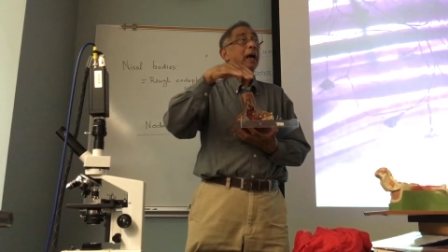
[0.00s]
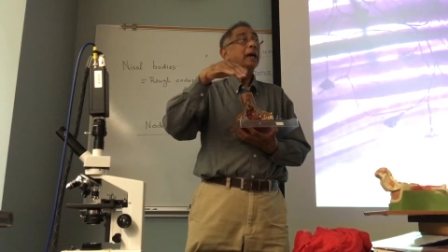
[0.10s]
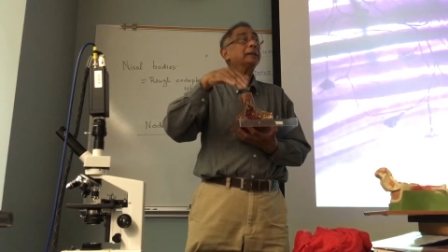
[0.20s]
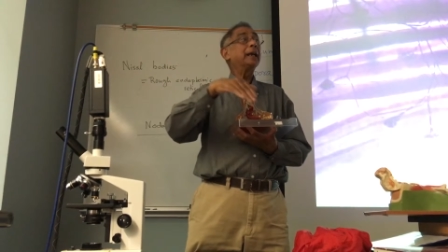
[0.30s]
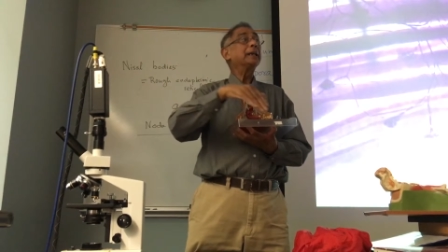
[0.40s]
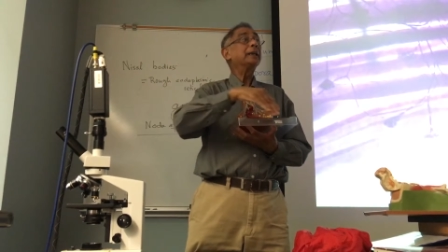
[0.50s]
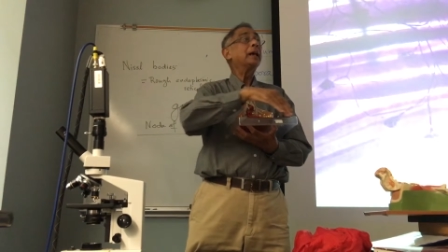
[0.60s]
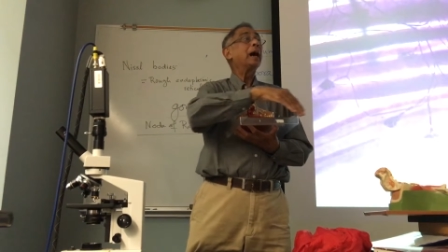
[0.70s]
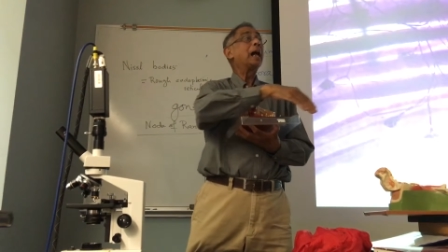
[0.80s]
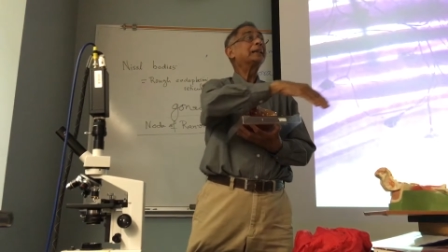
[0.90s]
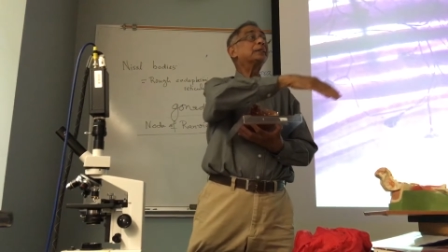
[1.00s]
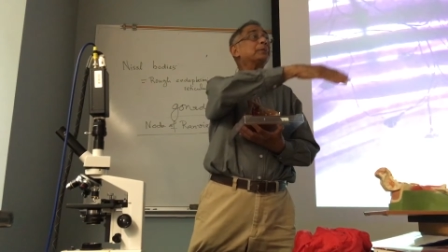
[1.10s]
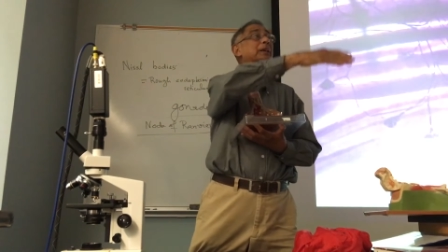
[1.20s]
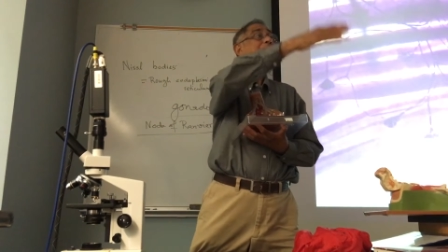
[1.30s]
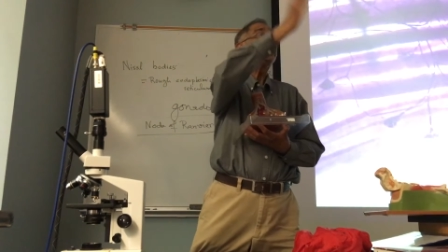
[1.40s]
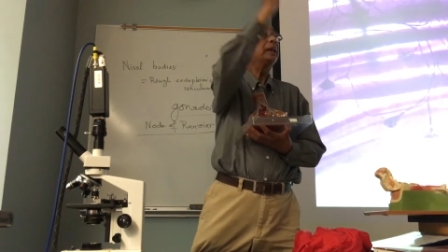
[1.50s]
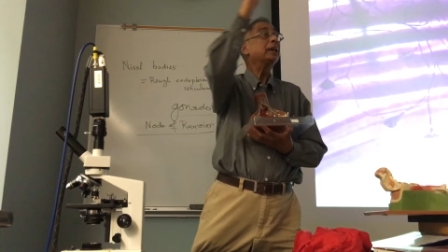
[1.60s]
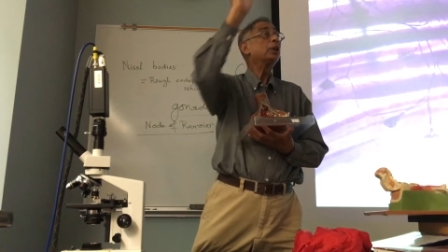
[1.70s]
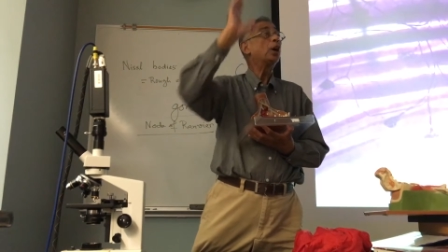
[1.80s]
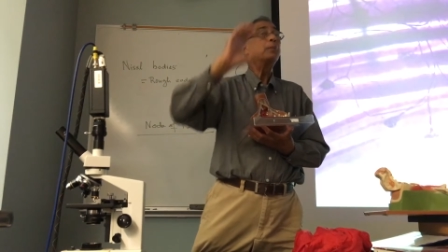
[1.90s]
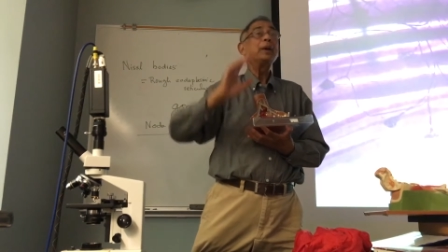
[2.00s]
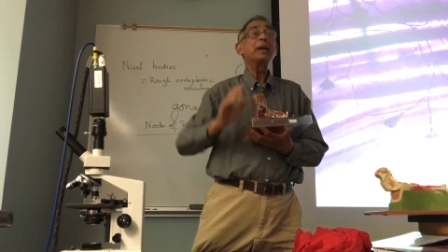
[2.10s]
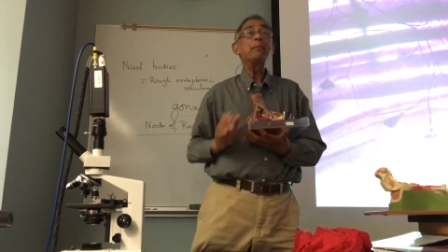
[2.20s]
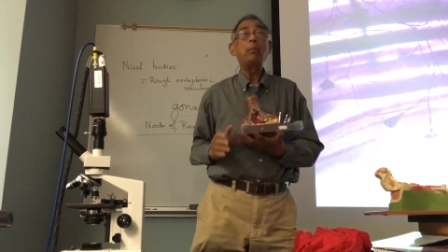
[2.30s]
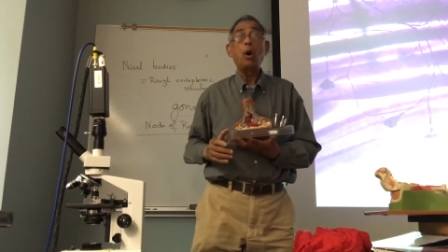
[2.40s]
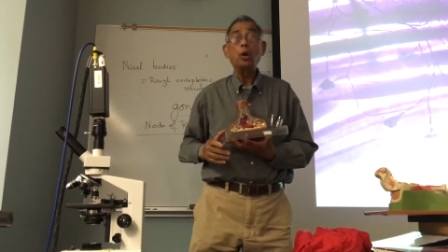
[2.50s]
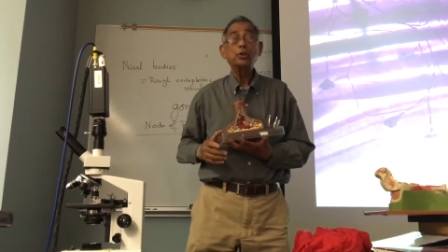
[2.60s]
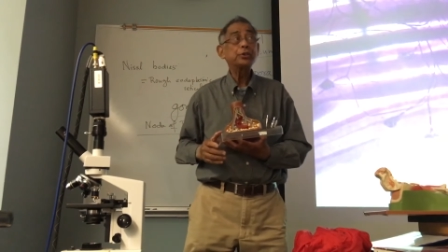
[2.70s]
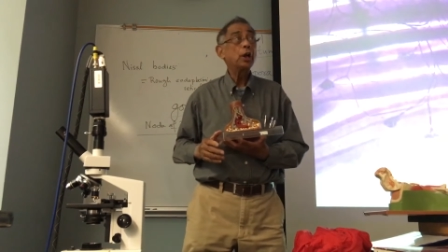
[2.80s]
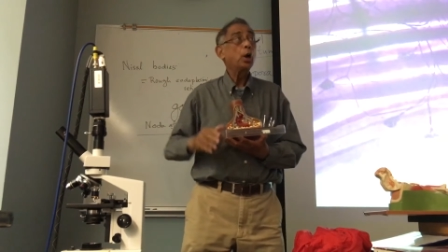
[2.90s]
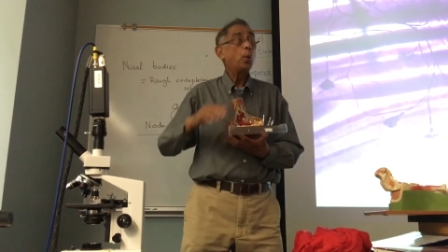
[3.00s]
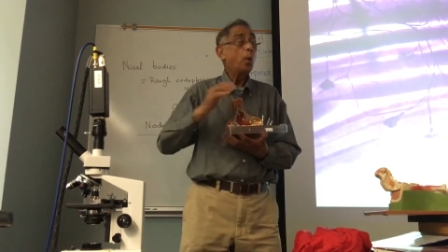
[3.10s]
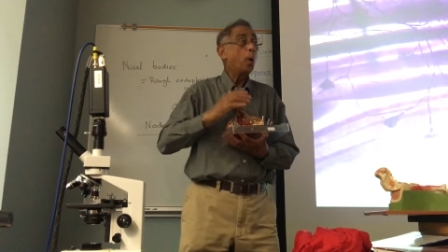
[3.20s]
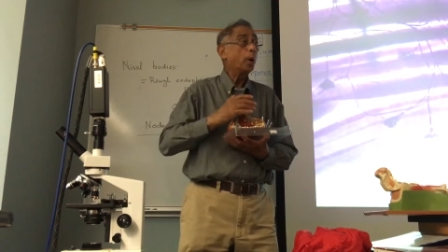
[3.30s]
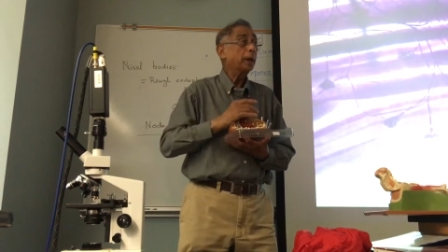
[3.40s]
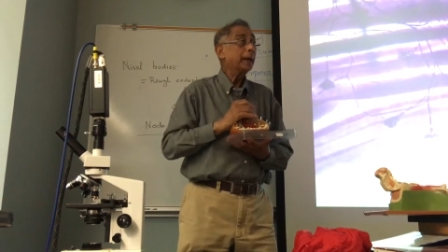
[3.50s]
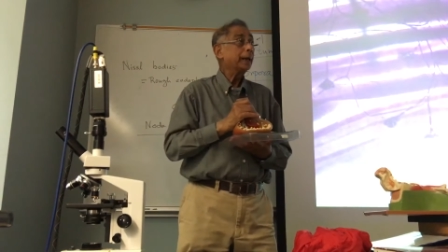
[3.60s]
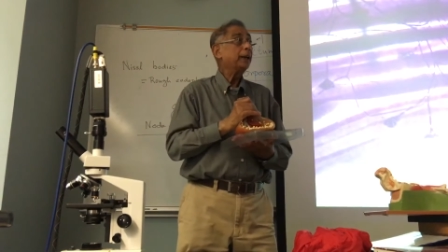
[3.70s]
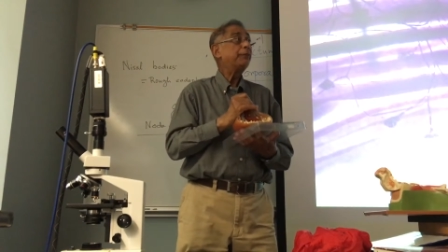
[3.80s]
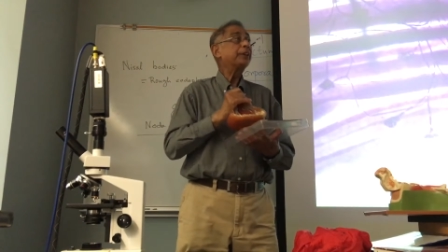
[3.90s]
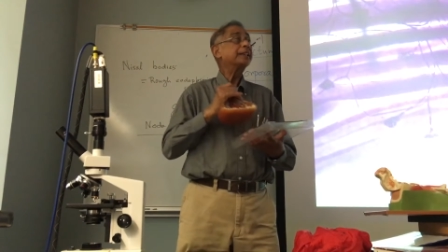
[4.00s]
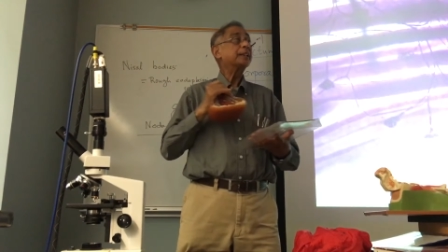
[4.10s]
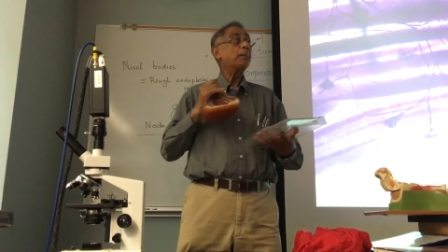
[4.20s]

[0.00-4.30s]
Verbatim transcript: and then ultimately nerve impulse. Or if it is